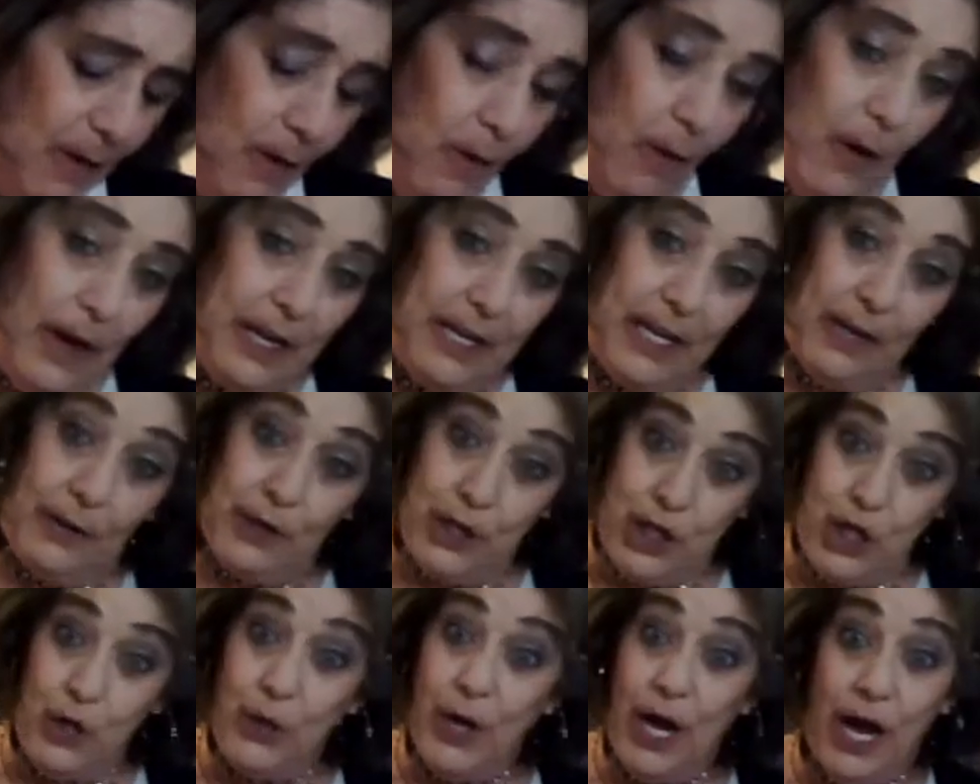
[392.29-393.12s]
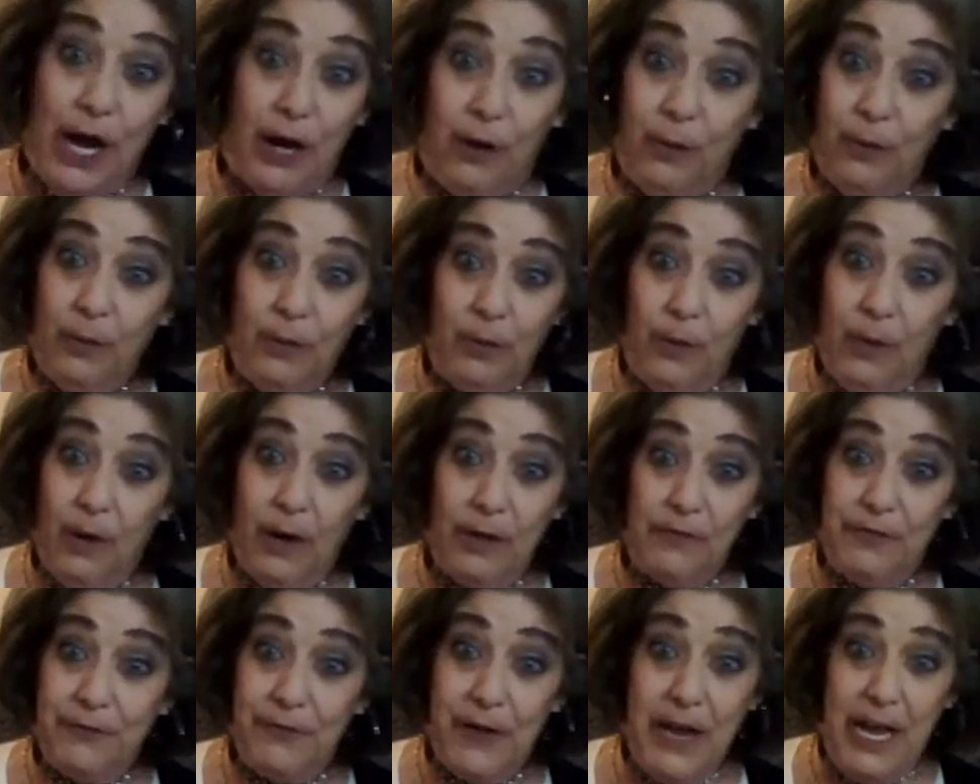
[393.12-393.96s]
on
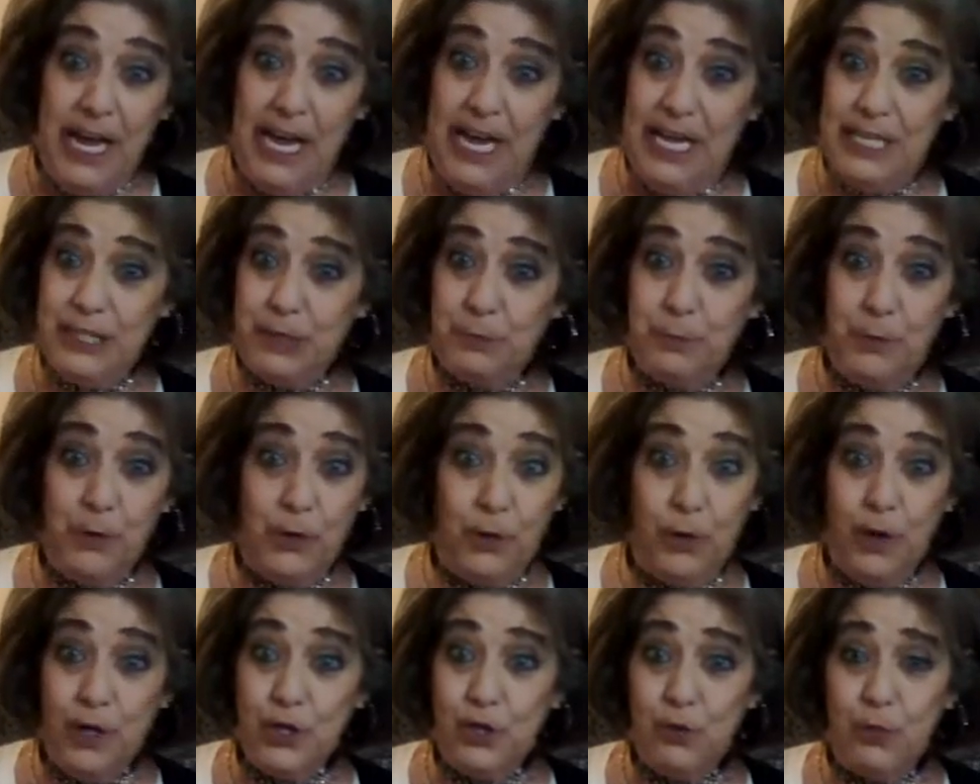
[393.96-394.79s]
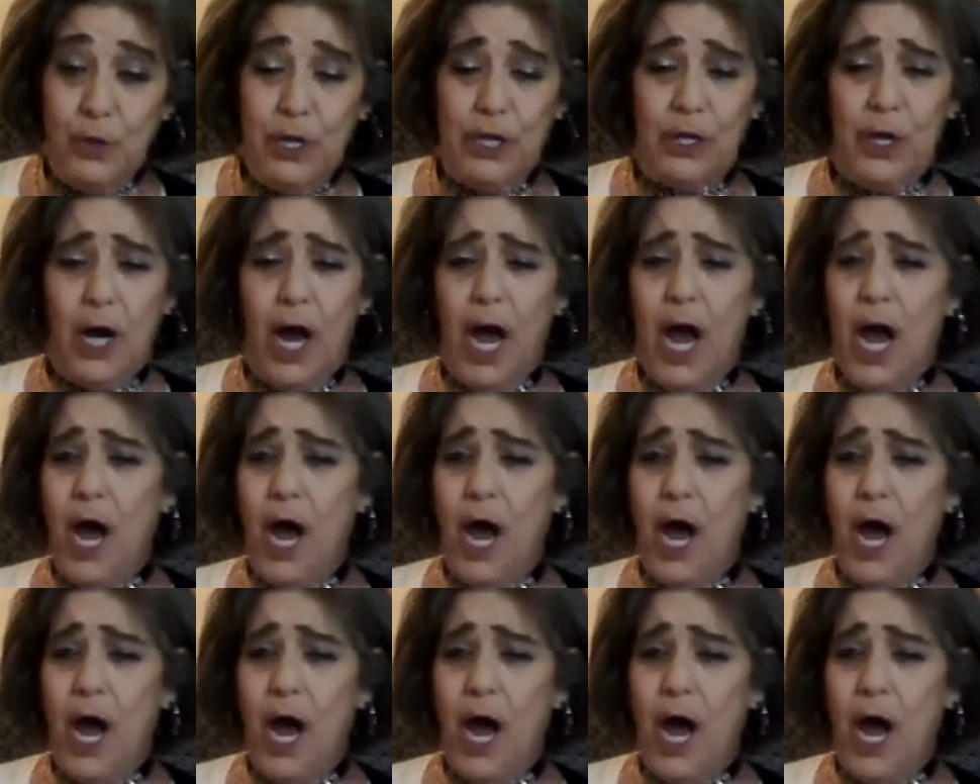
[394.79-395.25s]
Facebook and on Twitter,